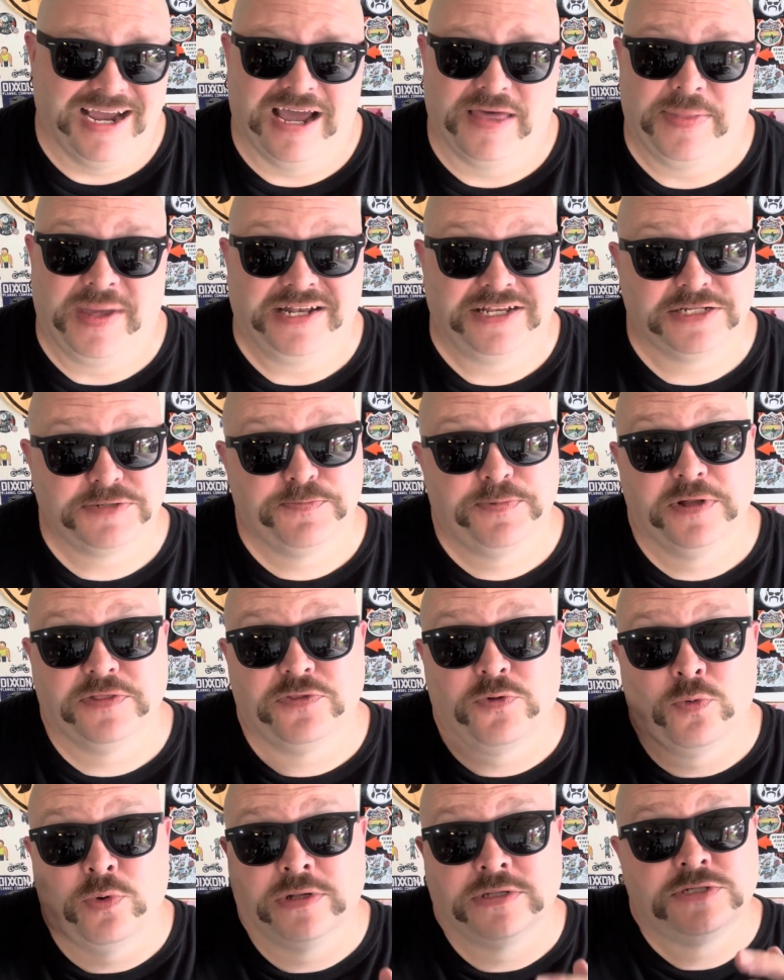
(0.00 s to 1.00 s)
They just put
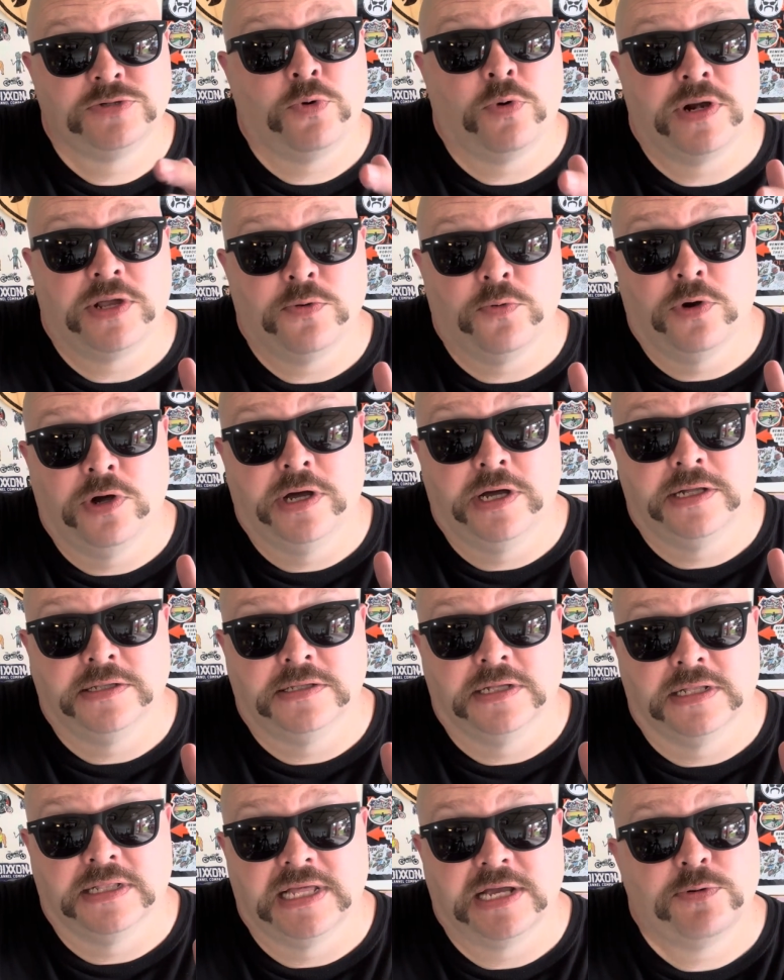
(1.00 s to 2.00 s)
the 121,
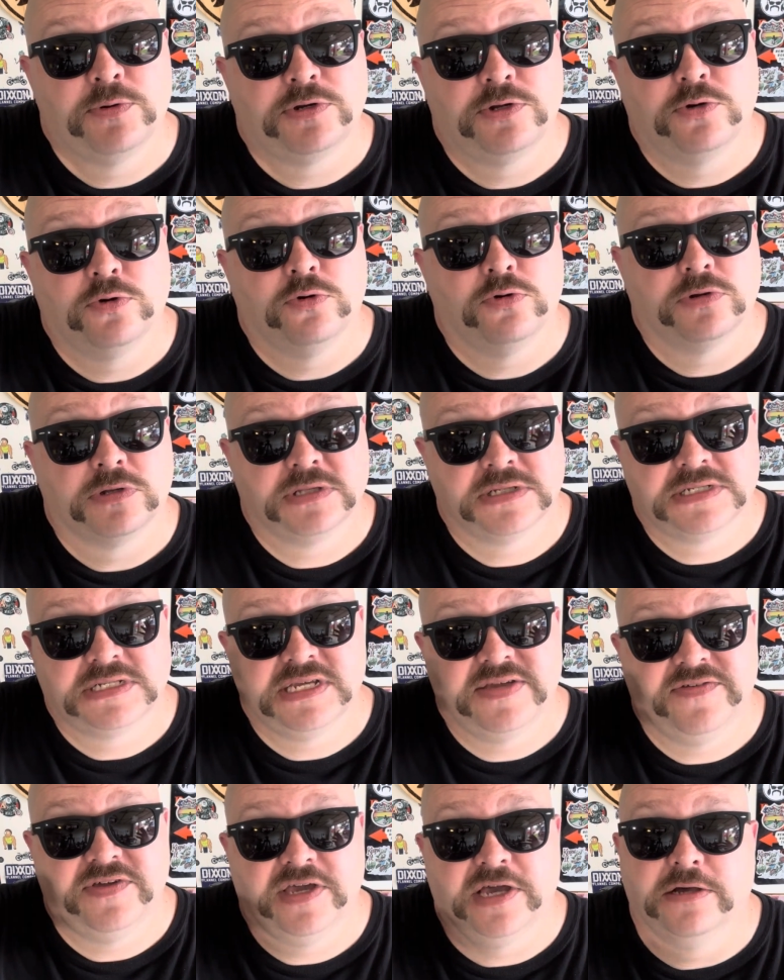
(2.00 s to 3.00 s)
the liquid cooled on the
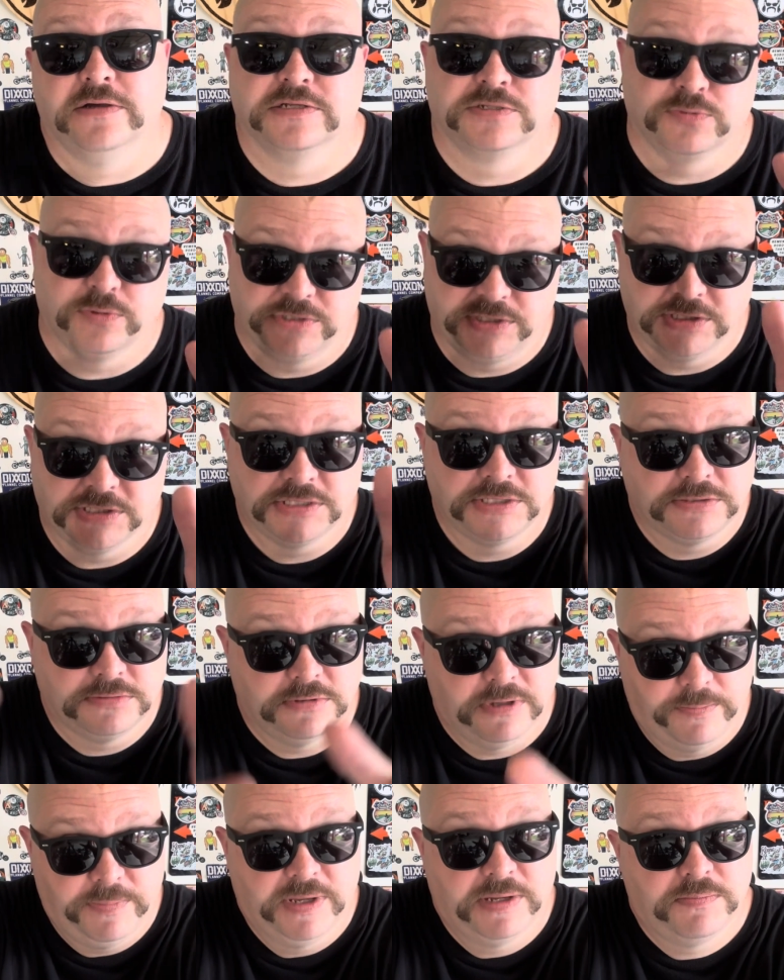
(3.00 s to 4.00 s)
CVOs, which is
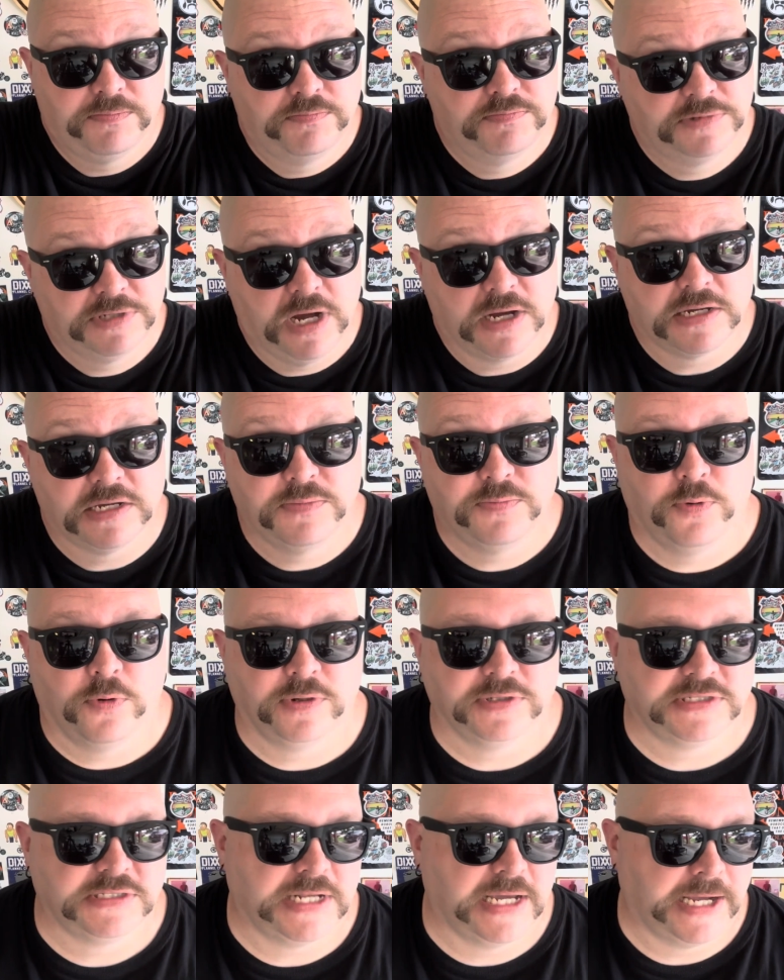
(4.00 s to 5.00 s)
a big talking
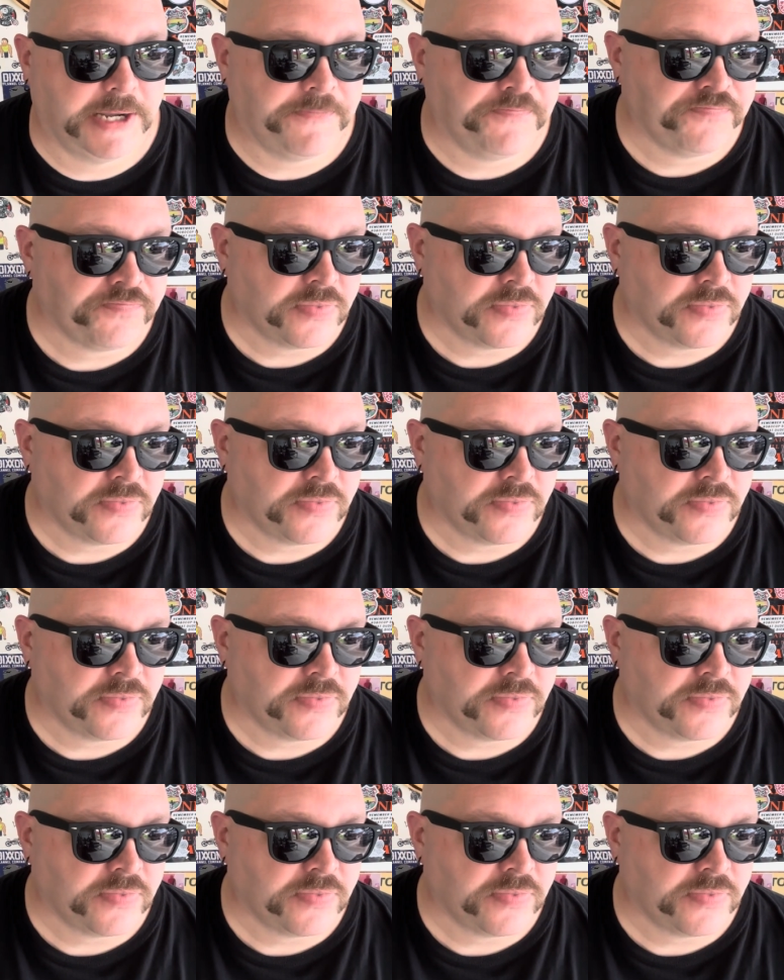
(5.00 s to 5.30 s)
point today.